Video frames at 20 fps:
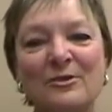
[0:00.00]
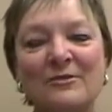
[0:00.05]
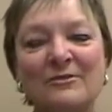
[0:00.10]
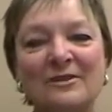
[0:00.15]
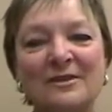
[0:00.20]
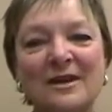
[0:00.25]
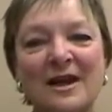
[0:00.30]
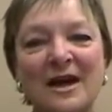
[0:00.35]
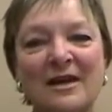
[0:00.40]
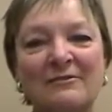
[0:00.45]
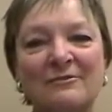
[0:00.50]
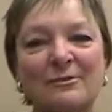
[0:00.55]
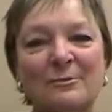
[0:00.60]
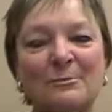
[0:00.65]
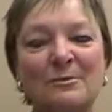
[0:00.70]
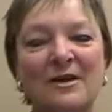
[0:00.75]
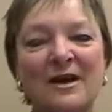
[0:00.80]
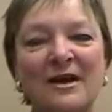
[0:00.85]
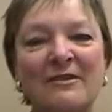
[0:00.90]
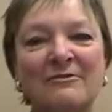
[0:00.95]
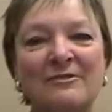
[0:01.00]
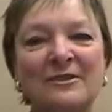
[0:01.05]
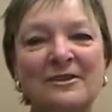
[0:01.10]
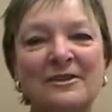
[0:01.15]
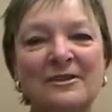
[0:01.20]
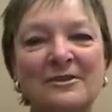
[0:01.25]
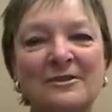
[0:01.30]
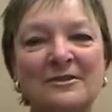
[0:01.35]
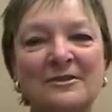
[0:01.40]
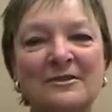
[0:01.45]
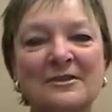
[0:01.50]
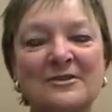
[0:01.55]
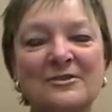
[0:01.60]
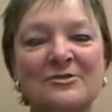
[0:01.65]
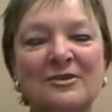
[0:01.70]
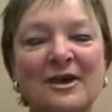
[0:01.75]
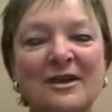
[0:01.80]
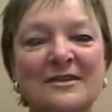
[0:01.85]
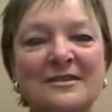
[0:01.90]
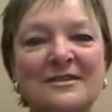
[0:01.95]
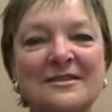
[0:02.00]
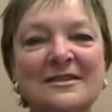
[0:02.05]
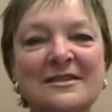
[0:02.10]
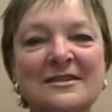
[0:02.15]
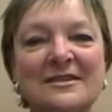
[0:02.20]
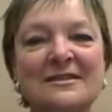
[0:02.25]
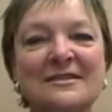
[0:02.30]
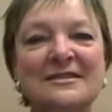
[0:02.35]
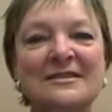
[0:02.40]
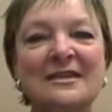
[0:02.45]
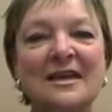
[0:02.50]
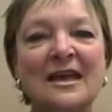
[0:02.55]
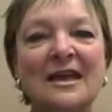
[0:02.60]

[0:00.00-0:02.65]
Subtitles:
of a not-for-profit here in the Tri-Cities,